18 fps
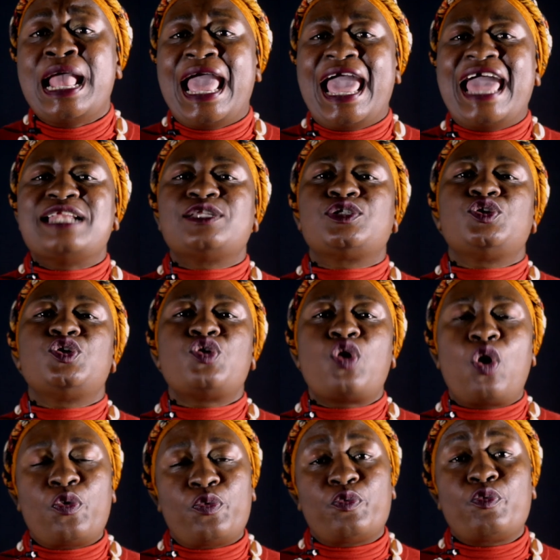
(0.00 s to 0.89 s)
and you
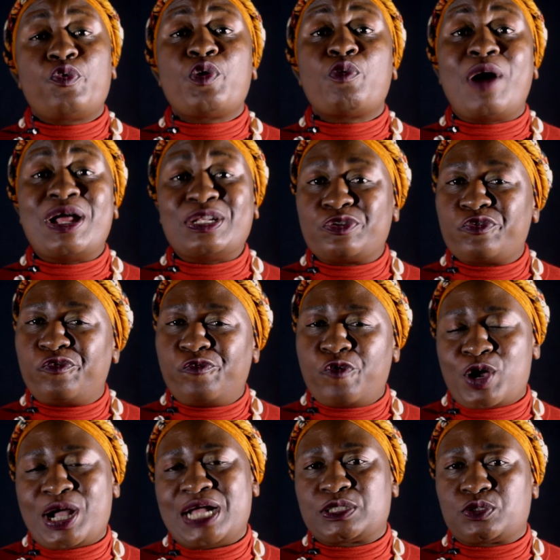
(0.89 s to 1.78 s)
know we want to
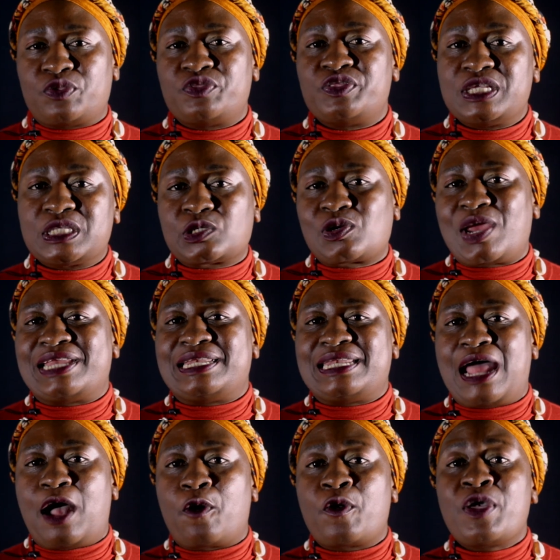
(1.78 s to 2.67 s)
focus on this right
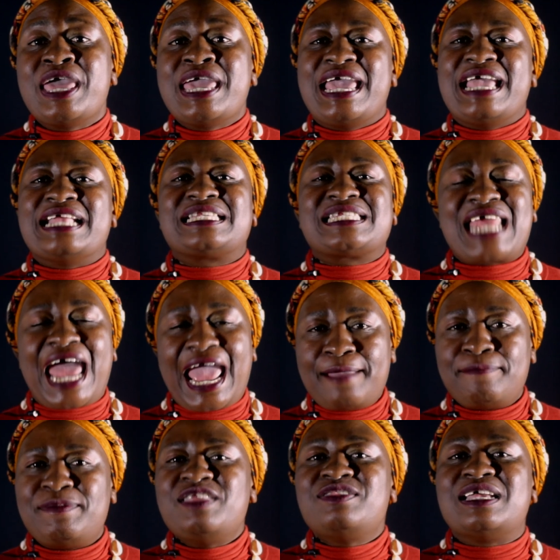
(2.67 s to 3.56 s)
now a
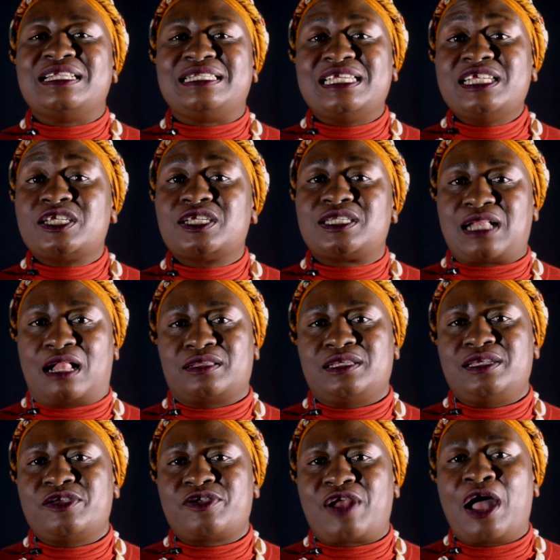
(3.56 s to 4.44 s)
time in the digital
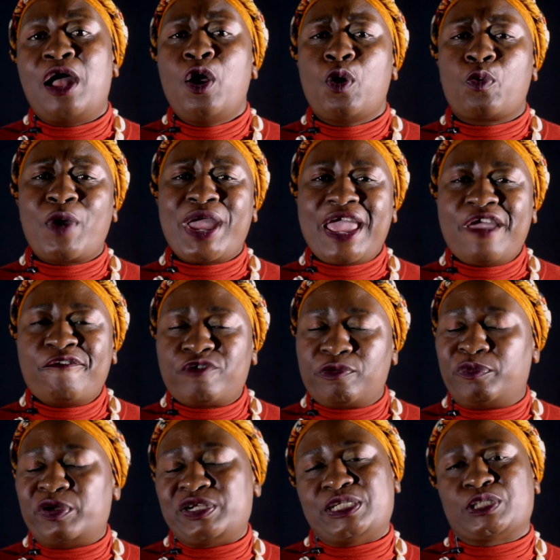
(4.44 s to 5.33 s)
era where
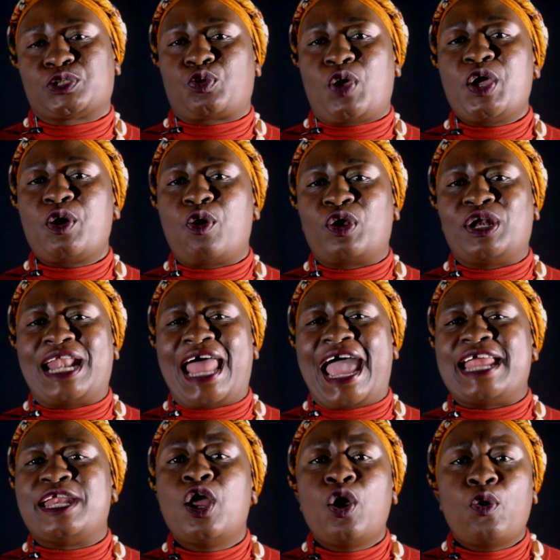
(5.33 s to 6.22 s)
everybody is going
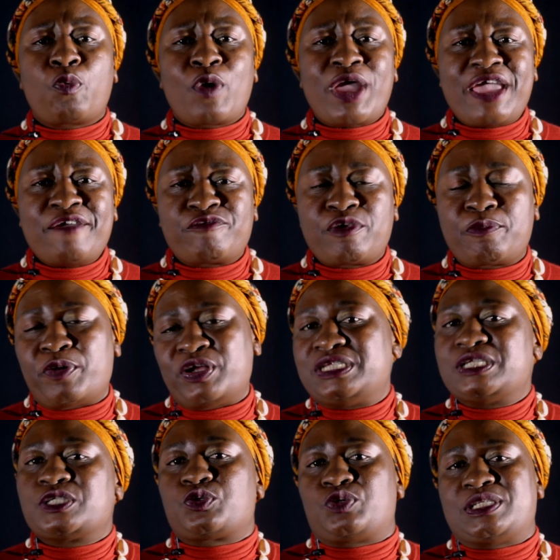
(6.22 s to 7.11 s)
online where everybody
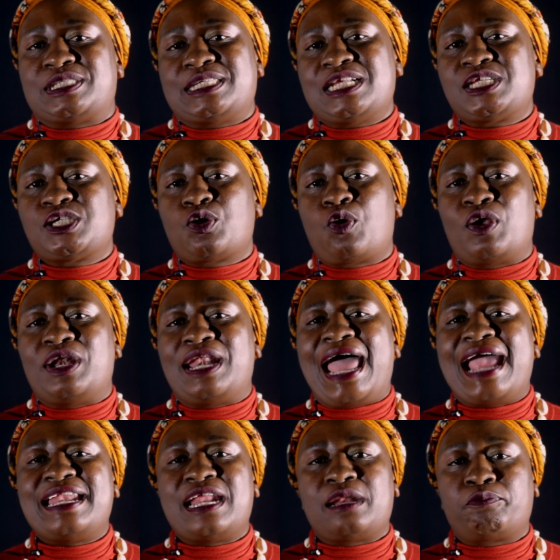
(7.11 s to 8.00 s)
is researching
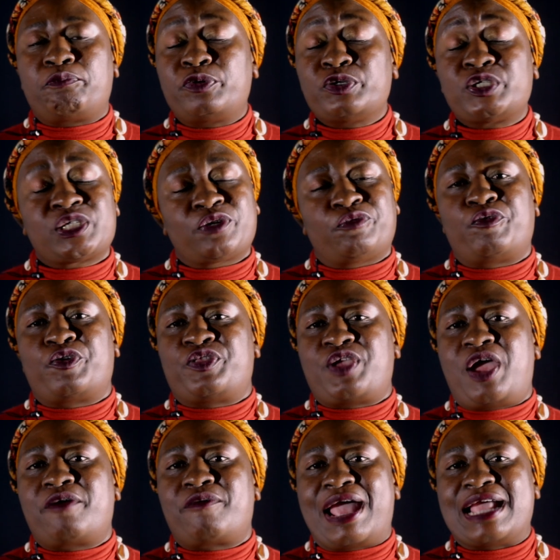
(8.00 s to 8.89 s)
online and pushing for
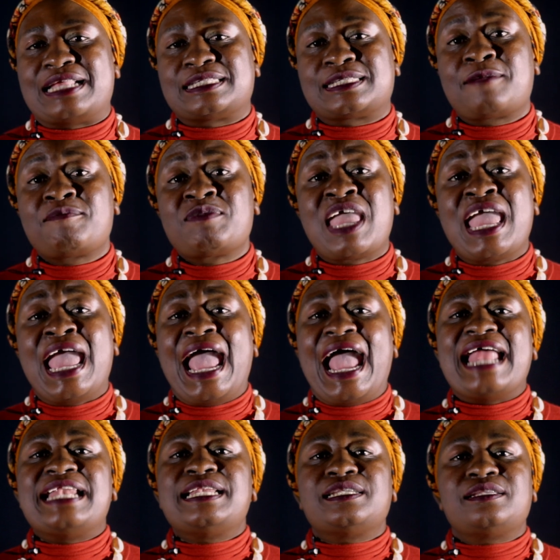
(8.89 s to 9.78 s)
their rights
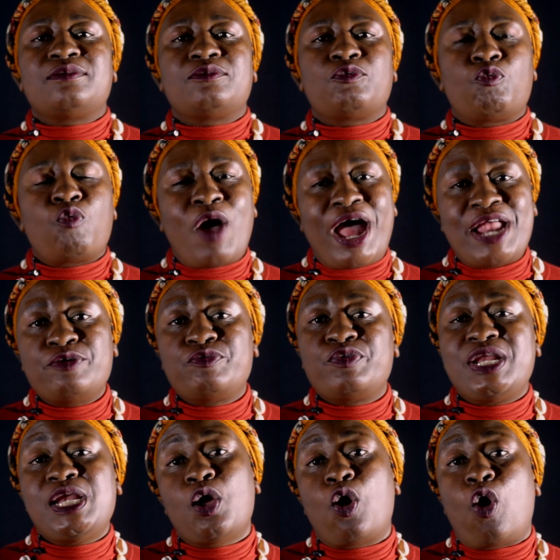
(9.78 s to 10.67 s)
and one
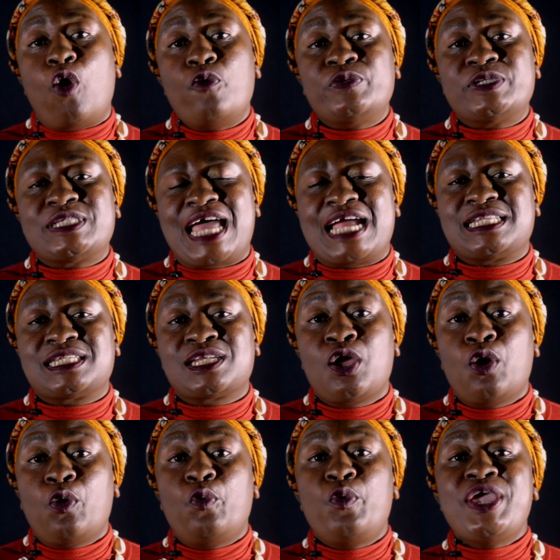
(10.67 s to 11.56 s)
really hopes that
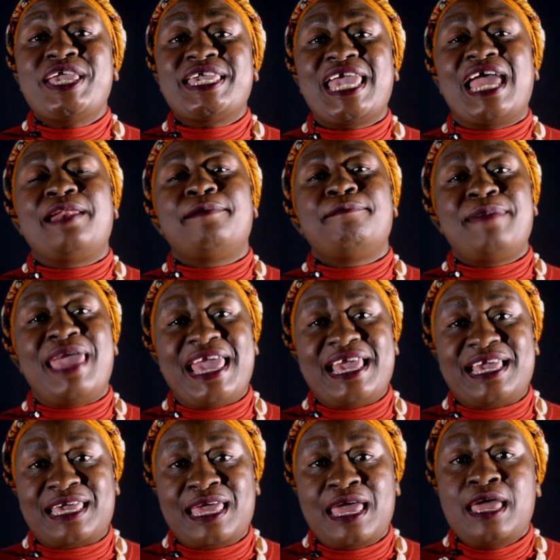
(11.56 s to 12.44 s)
we can
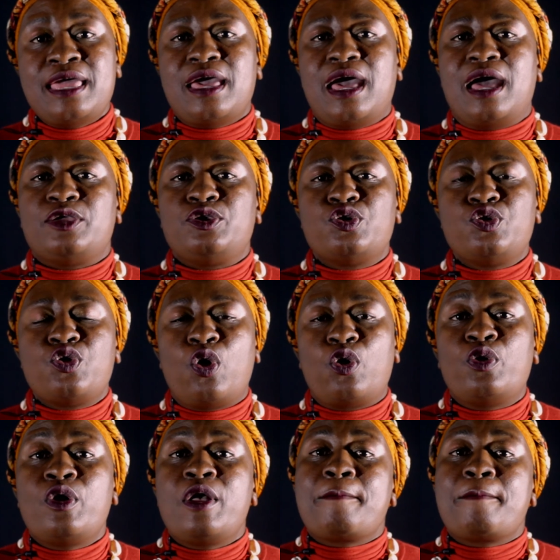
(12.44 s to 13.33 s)
make uh, you know